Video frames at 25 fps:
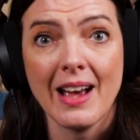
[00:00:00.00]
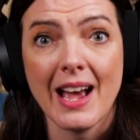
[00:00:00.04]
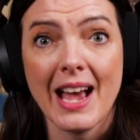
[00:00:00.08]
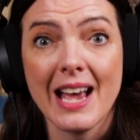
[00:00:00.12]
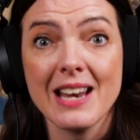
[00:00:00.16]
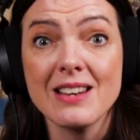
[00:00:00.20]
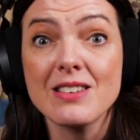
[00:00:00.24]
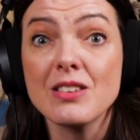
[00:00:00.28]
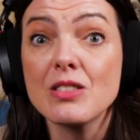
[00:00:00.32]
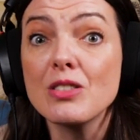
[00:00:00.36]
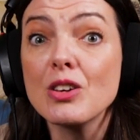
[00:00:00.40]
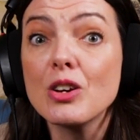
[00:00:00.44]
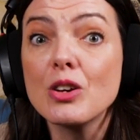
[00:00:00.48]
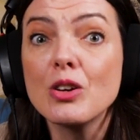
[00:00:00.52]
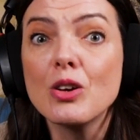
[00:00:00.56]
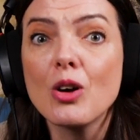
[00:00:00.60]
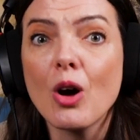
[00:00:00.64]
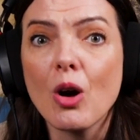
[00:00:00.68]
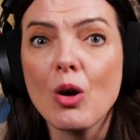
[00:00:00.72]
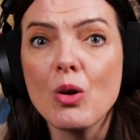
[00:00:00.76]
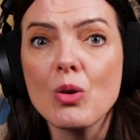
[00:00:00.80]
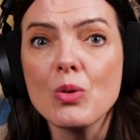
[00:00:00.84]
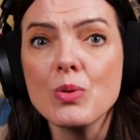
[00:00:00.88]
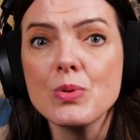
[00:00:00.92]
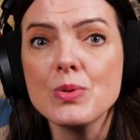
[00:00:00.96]
And the
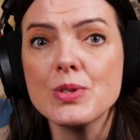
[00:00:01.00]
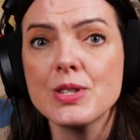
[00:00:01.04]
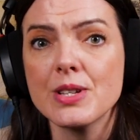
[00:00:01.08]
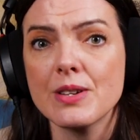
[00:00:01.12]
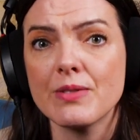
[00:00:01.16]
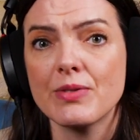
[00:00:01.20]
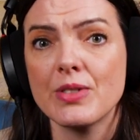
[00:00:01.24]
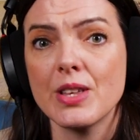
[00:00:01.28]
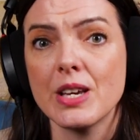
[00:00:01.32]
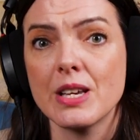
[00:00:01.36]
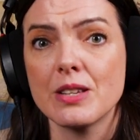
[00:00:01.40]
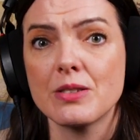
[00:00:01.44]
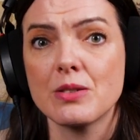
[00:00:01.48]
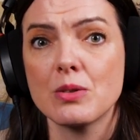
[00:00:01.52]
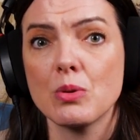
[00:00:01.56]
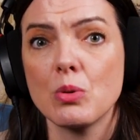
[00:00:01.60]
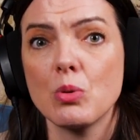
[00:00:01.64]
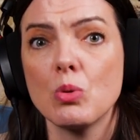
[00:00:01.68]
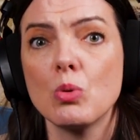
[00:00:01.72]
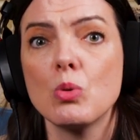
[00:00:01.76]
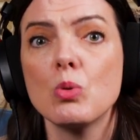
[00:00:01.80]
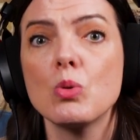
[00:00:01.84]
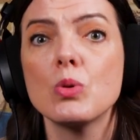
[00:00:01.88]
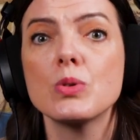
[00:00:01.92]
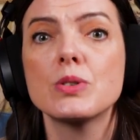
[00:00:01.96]
goals of this
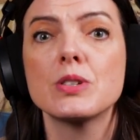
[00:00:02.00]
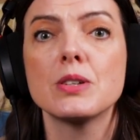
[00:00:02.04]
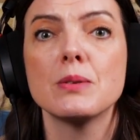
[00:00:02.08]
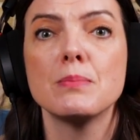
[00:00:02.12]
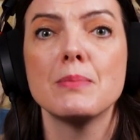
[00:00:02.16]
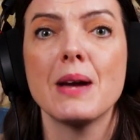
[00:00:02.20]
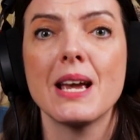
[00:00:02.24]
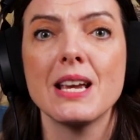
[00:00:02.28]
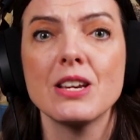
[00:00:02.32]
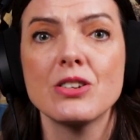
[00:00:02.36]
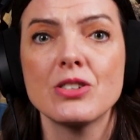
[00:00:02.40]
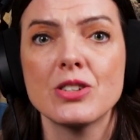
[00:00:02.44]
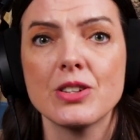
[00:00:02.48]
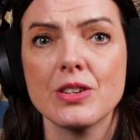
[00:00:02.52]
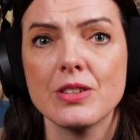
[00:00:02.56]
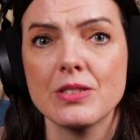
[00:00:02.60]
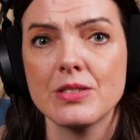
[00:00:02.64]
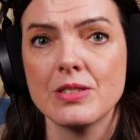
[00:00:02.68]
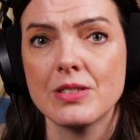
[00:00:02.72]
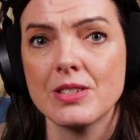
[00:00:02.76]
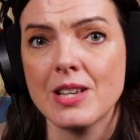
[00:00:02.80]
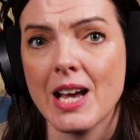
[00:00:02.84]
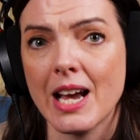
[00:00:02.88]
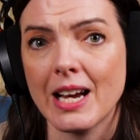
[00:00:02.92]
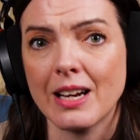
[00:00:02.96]

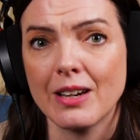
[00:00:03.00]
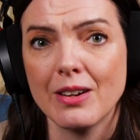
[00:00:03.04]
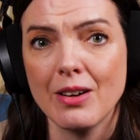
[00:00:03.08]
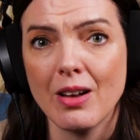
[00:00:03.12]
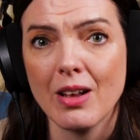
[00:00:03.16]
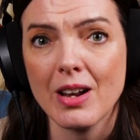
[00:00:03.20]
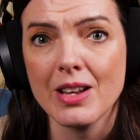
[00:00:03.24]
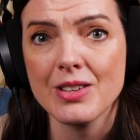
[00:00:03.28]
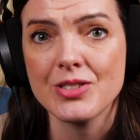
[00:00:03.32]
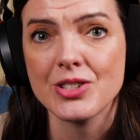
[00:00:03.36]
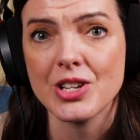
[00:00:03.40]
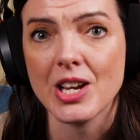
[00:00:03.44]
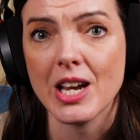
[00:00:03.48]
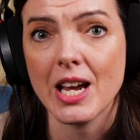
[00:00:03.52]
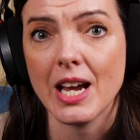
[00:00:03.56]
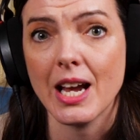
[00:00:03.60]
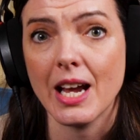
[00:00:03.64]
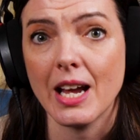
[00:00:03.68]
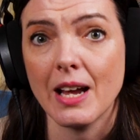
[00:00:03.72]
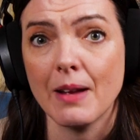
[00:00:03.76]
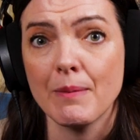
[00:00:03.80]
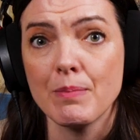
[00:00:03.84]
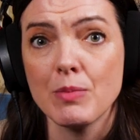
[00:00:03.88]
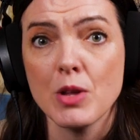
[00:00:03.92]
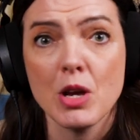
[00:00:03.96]
automation
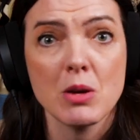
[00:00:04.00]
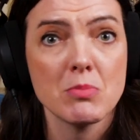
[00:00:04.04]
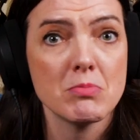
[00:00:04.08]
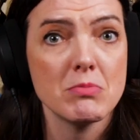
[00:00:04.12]
technology,